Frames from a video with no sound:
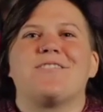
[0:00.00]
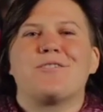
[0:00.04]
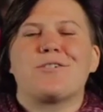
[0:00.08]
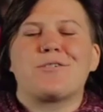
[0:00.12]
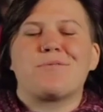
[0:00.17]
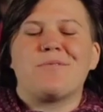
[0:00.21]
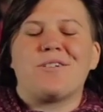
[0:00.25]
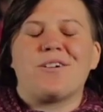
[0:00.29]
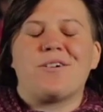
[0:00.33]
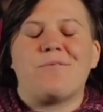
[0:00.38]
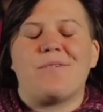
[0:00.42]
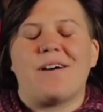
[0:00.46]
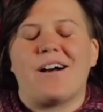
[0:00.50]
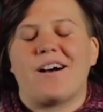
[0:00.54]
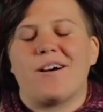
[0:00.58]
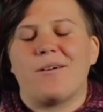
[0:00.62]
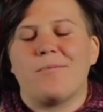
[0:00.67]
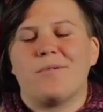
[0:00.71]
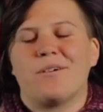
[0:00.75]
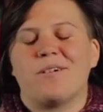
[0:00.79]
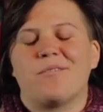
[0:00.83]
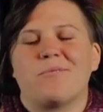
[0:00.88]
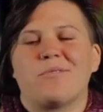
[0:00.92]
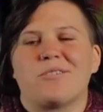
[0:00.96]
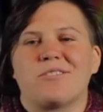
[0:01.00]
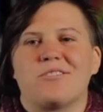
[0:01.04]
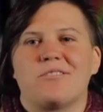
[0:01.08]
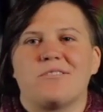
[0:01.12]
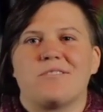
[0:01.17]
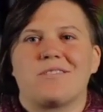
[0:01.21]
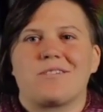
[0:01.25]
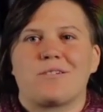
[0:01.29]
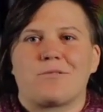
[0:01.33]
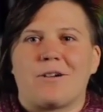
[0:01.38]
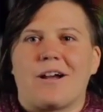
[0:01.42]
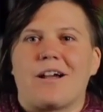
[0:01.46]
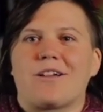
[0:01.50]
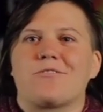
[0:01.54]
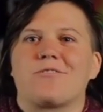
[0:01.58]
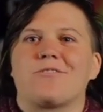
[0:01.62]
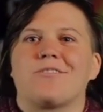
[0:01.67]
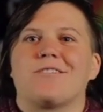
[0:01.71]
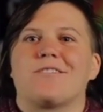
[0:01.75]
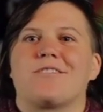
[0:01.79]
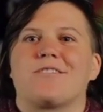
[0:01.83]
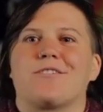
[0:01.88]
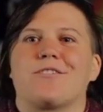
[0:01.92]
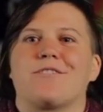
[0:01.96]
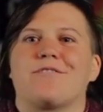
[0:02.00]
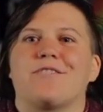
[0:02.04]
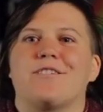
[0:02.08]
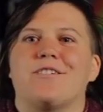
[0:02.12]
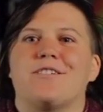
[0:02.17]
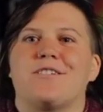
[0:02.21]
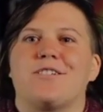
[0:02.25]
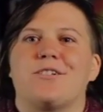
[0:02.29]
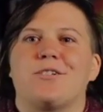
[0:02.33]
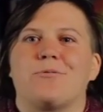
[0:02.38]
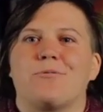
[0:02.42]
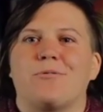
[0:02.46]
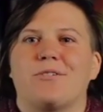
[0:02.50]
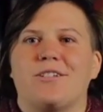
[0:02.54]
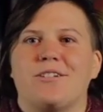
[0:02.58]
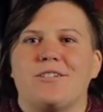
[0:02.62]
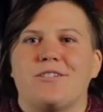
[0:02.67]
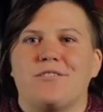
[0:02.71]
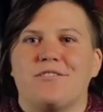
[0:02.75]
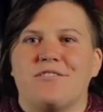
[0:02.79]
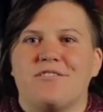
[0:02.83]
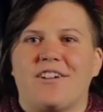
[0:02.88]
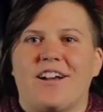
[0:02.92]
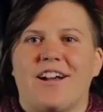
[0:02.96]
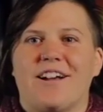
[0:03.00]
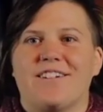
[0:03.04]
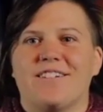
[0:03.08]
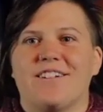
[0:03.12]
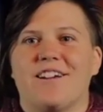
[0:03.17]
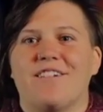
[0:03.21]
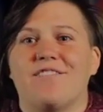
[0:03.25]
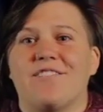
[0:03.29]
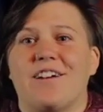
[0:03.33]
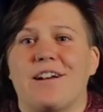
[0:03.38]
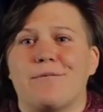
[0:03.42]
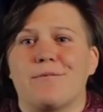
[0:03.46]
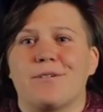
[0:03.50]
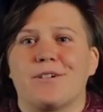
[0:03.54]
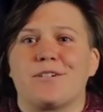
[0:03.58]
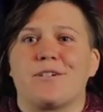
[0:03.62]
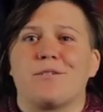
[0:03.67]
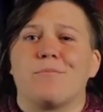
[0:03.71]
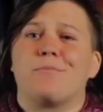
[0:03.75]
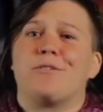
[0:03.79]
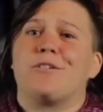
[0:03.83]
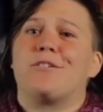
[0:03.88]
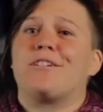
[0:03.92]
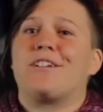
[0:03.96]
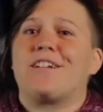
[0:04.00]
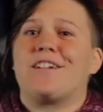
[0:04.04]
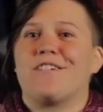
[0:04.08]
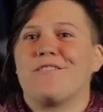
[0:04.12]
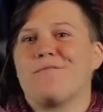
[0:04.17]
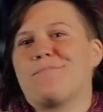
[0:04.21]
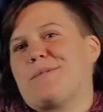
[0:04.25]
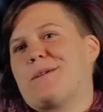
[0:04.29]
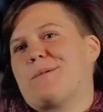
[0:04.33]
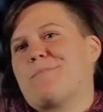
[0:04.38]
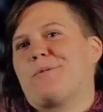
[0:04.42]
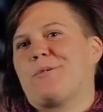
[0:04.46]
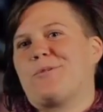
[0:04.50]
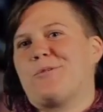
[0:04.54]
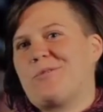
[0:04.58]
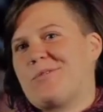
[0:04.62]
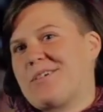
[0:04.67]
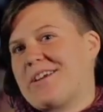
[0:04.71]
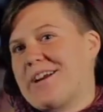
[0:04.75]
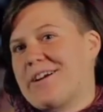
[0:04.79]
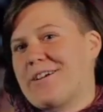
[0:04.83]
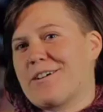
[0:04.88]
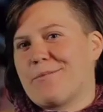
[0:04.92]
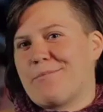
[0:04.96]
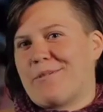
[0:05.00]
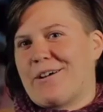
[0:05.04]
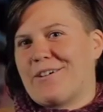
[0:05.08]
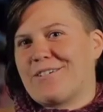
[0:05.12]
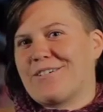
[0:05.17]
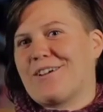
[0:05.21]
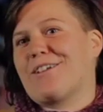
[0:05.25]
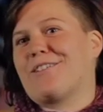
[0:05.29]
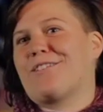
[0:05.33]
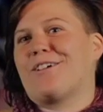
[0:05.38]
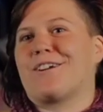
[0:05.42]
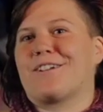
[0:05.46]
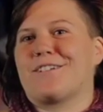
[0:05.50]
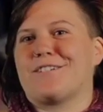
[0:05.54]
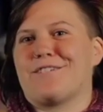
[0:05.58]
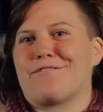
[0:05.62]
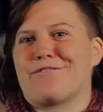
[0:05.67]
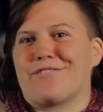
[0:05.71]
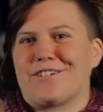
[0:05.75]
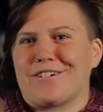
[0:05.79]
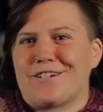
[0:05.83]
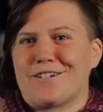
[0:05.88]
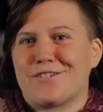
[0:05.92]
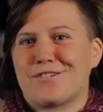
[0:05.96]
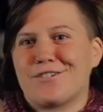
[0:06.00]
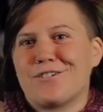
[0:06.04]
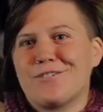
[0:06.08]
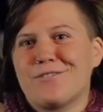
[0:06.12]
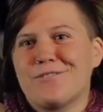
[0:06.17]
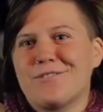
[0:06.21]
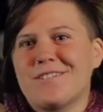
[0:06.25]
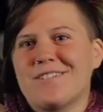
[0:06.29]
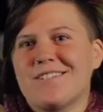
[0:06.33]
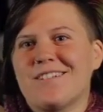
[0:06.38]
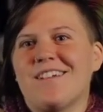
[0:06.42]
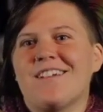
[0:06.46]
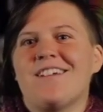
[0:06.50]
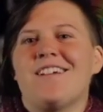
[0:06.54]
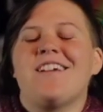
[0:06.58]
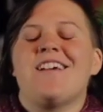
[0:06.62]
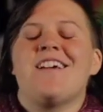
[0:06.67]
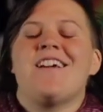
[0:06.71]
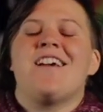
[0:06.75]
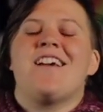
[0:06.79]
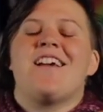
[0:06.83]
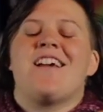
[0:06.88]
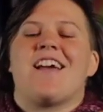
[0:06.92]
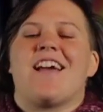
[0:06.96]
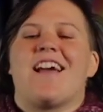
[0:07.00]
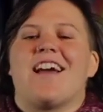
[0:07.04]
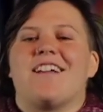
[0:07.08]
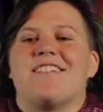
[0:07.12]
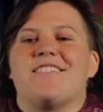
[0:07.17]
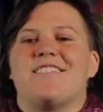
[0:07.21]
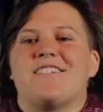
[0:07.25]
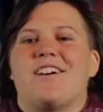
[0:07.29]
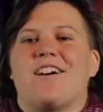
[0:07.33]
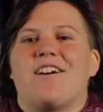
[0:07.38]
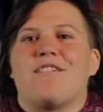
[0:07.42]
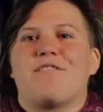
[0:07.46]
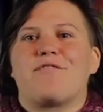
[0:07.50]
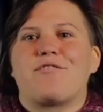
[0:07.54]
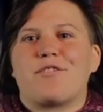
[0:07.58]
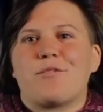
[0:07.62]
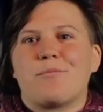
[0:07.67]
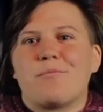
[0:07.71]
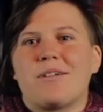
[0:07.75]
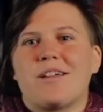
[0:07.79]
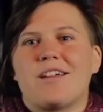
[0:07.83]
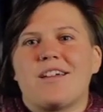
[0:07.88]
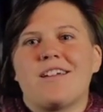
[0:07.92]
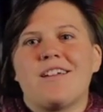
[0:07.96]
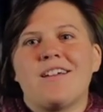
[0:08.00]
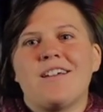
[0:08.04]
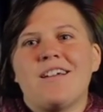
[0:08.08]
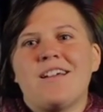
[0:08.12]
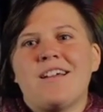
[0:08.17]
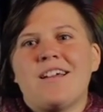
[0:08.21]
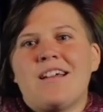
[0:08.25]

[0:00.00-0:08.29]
it took me a while, but once you scratch the surface, you really do find a vibrant community of people who care about a lot of different issues. And uh, for me,